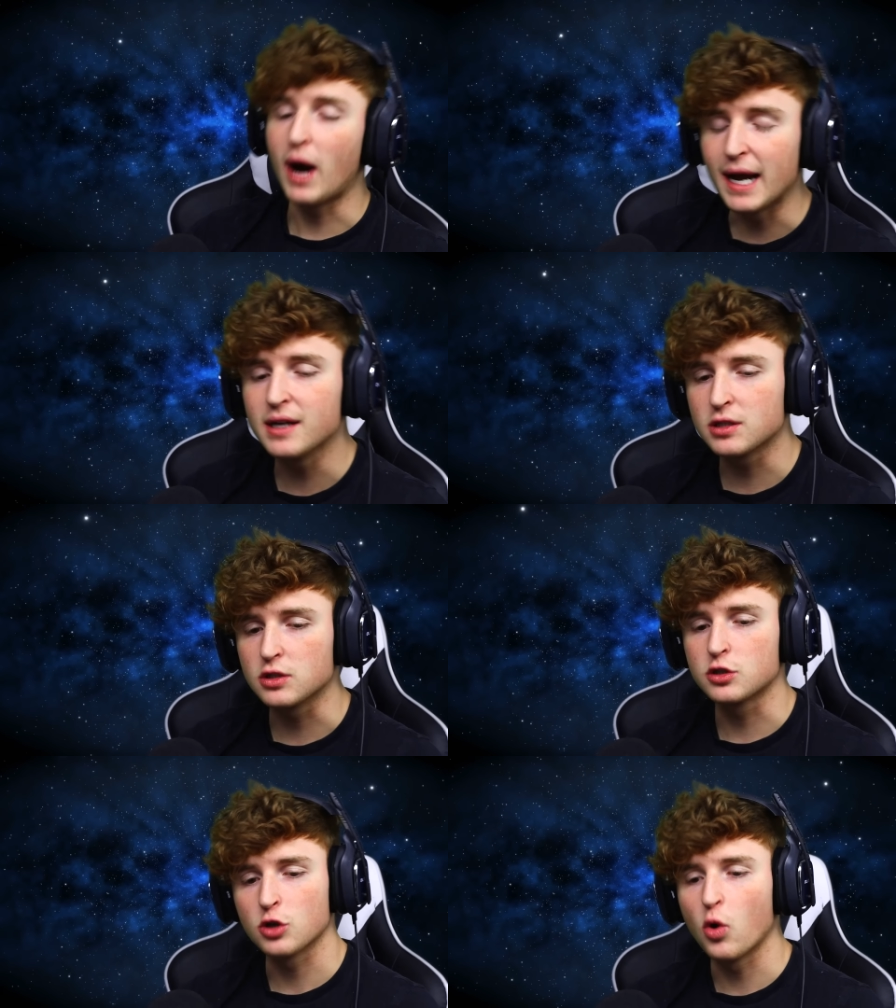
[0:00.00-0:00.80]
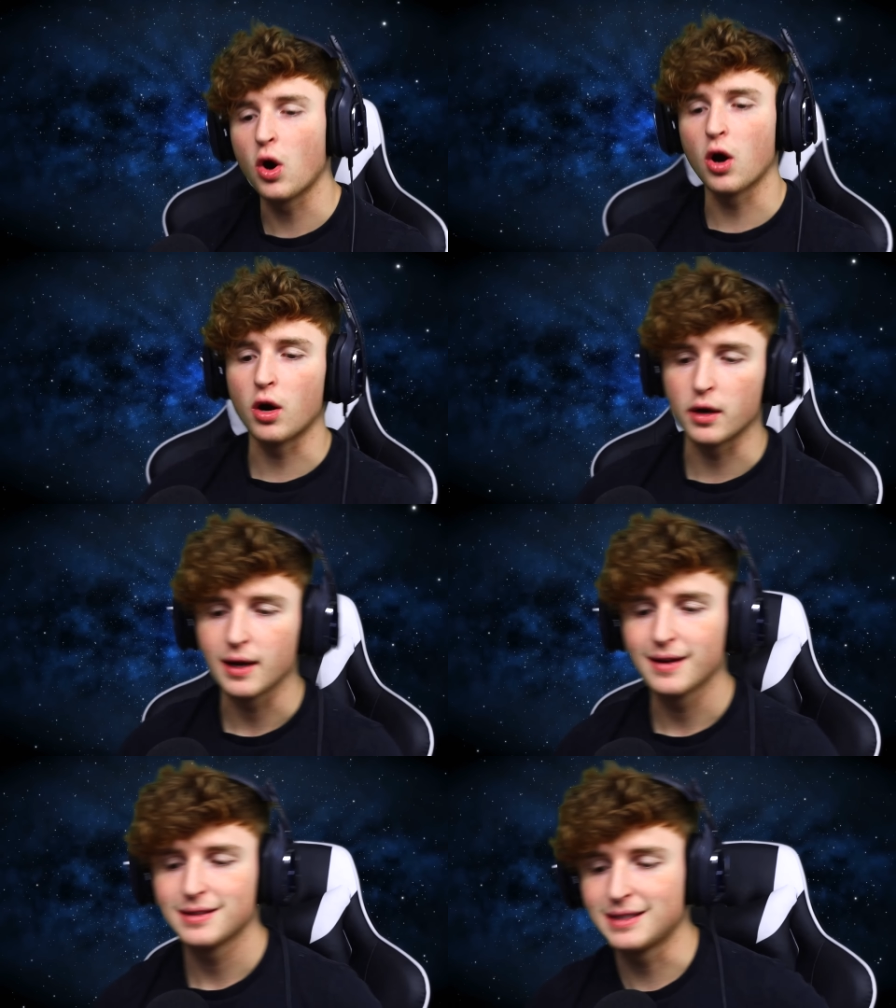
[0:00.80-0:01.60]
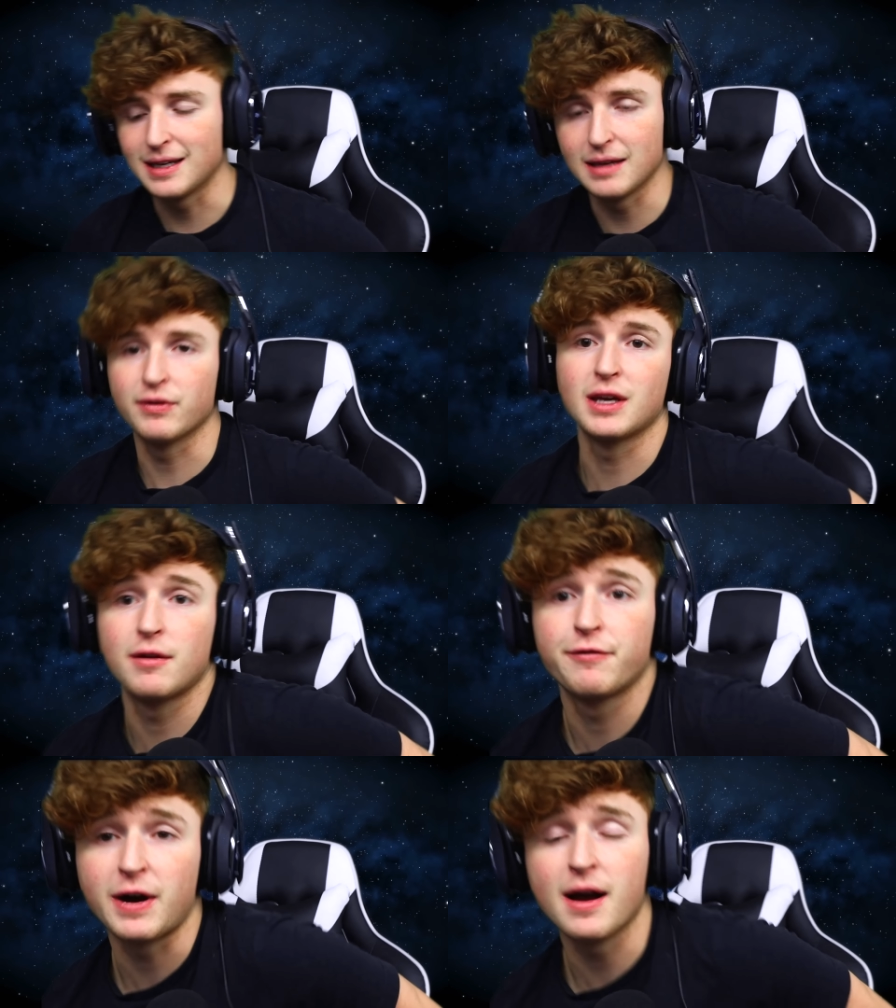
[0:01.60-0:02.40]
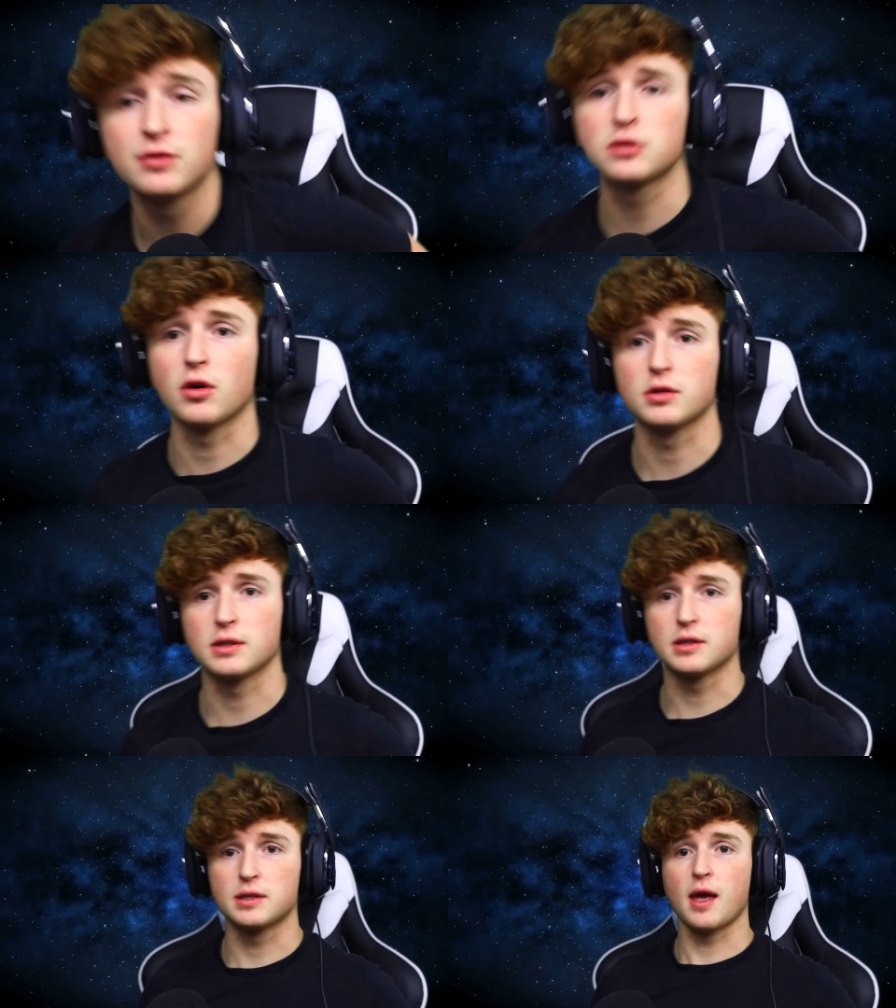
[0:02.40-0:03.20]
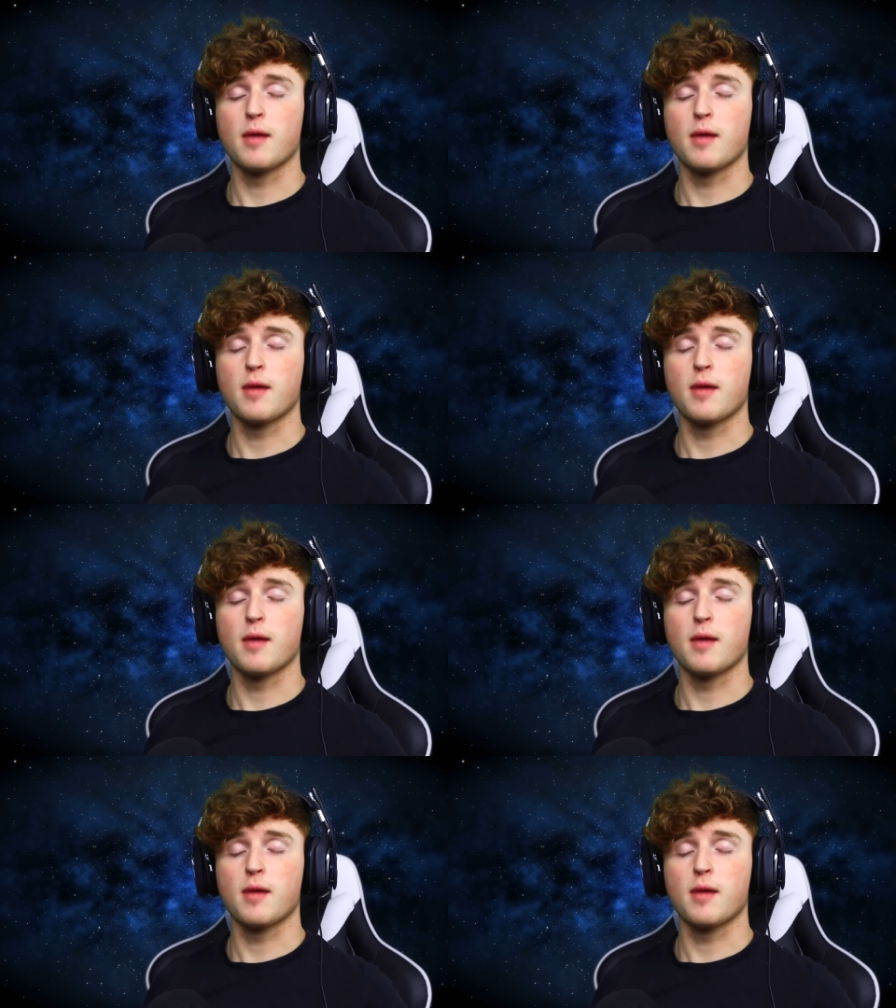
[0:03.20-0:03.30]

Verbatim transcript: Why is it so hard to even get five stars in this